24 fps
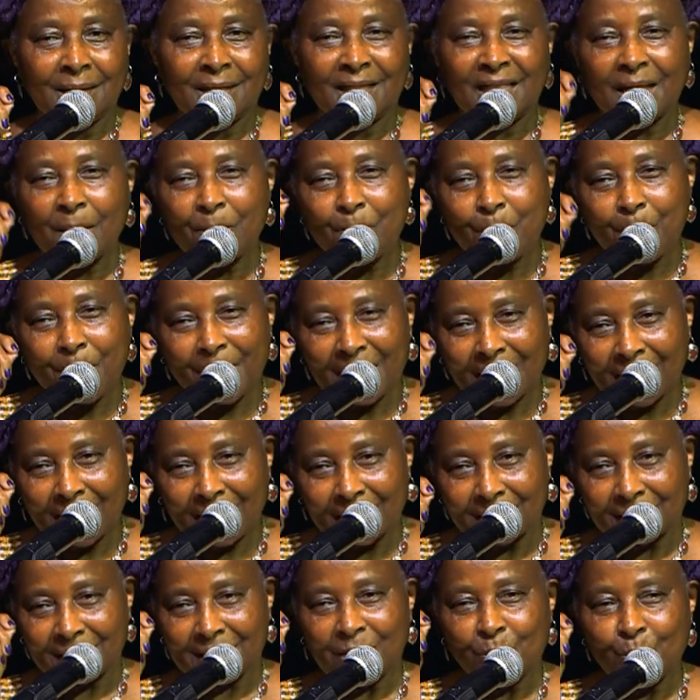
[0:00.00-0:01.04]
the
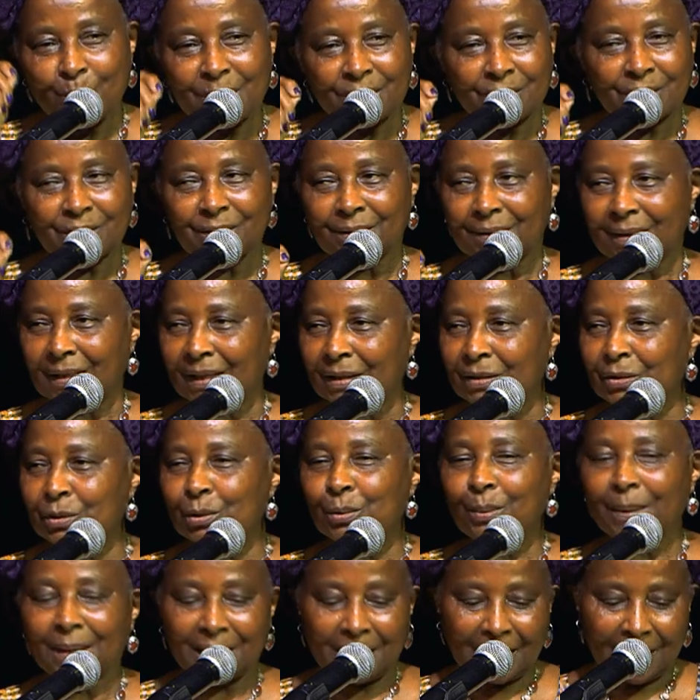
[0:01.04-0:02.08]
biggest mission that
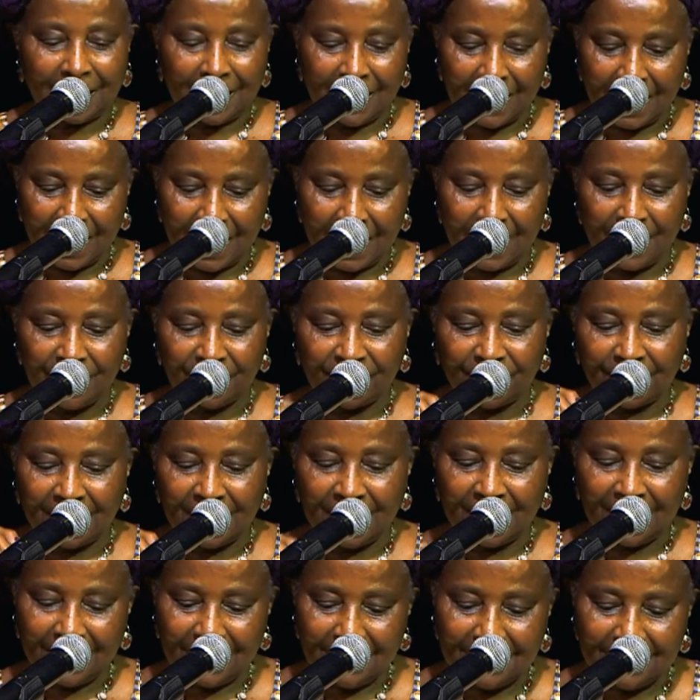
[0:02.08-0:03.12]
you and I have
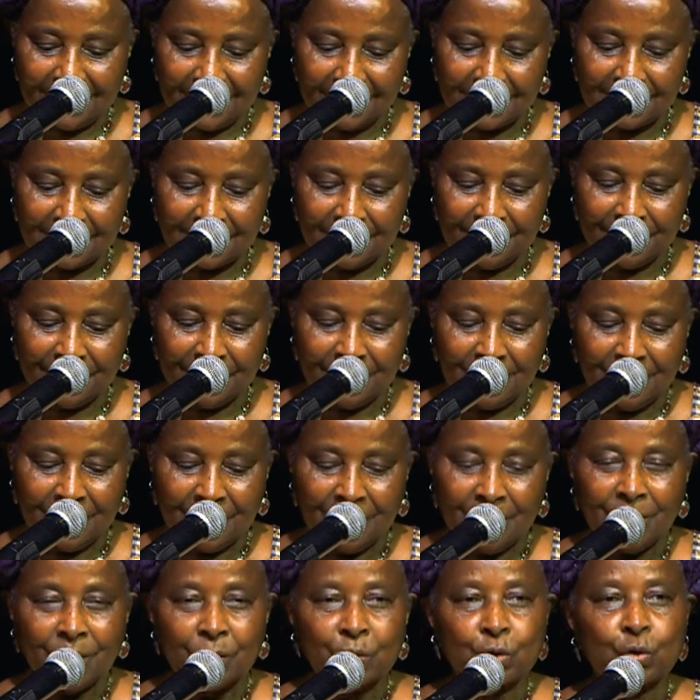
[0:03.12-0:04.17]
is
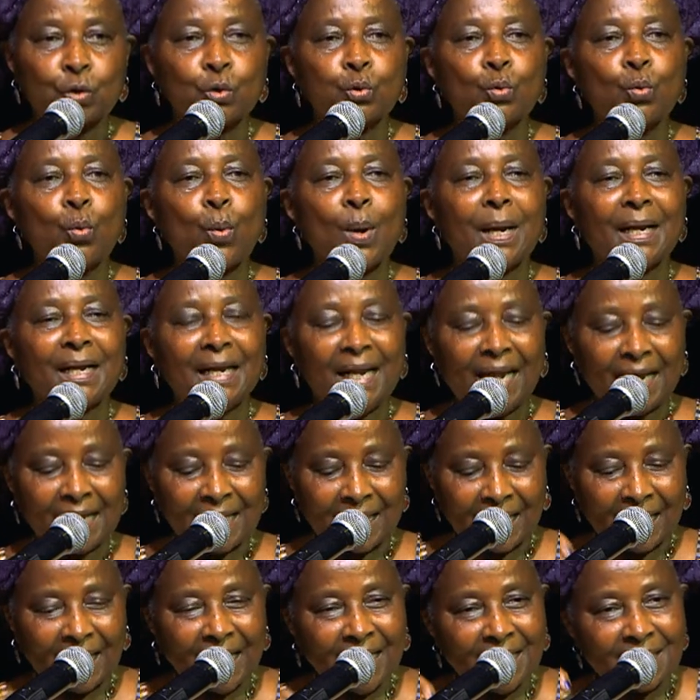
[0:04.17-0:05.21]
to
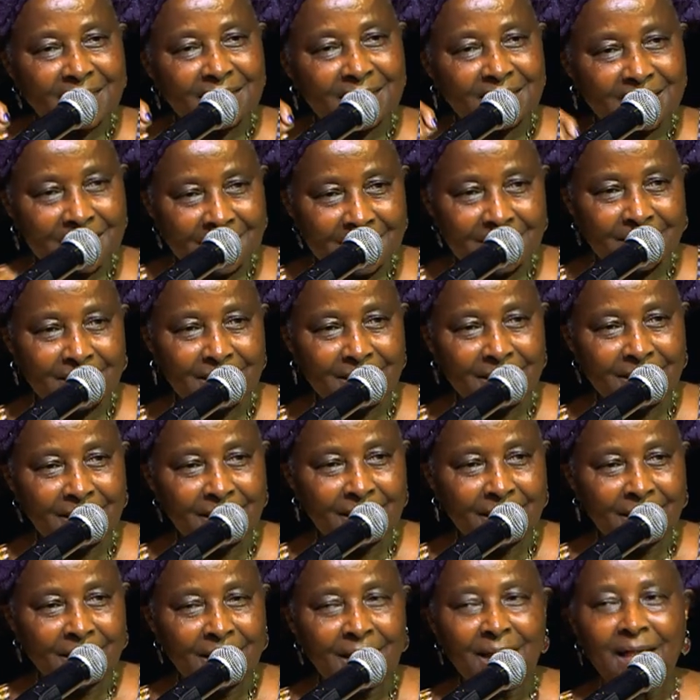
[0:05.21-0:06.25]
negate
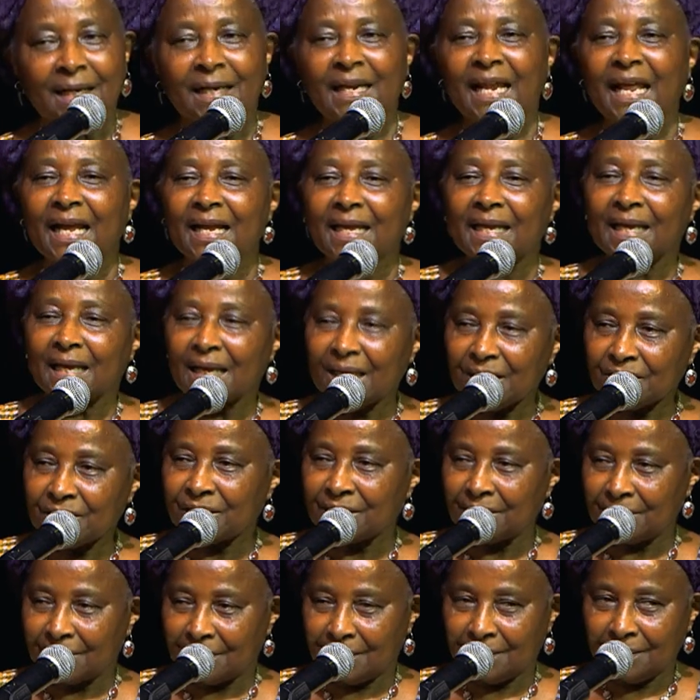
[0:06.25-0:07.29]

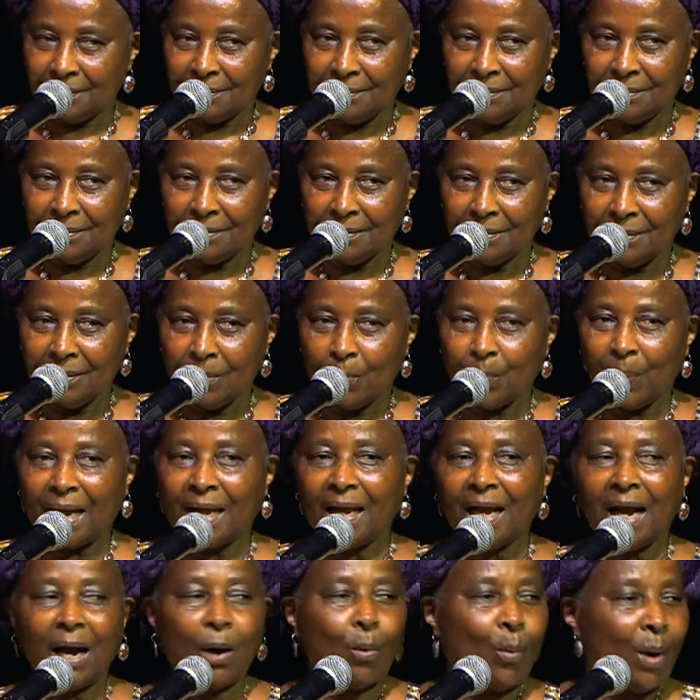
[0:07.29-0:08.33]
negation
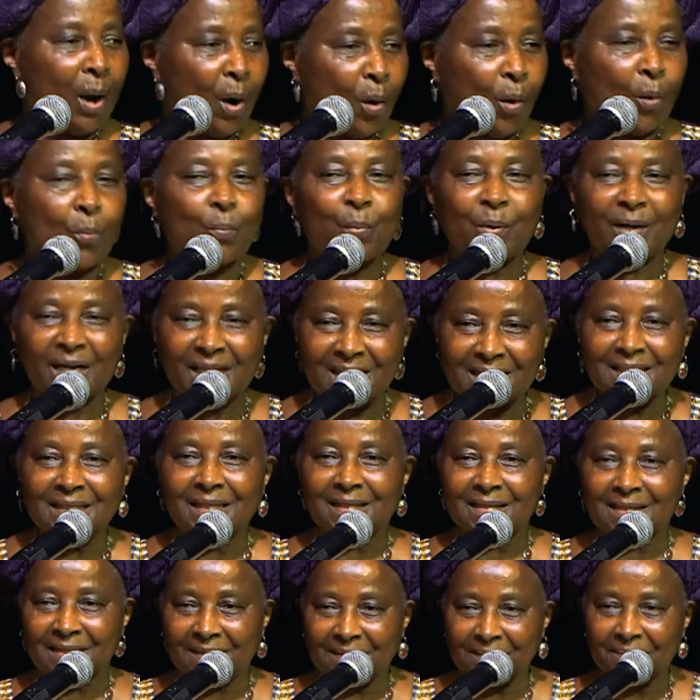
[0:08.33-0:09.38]
by our
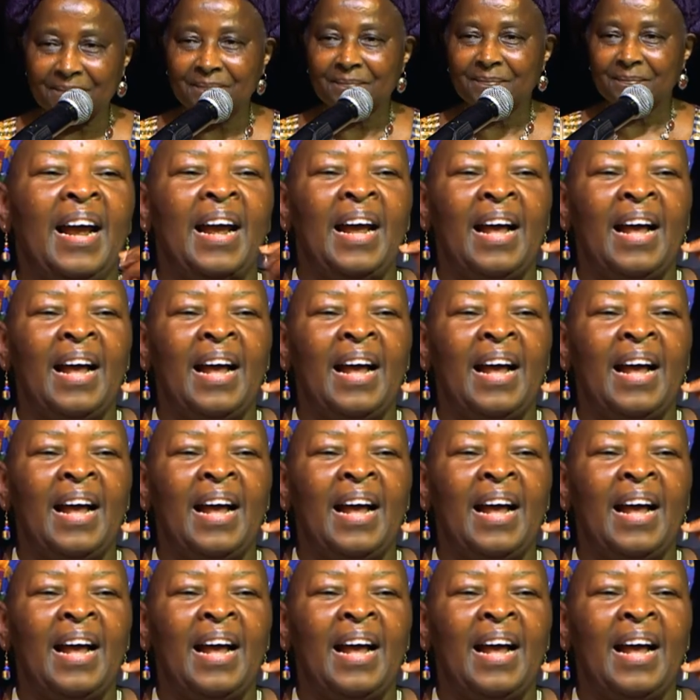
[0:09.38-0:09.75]
oppressors.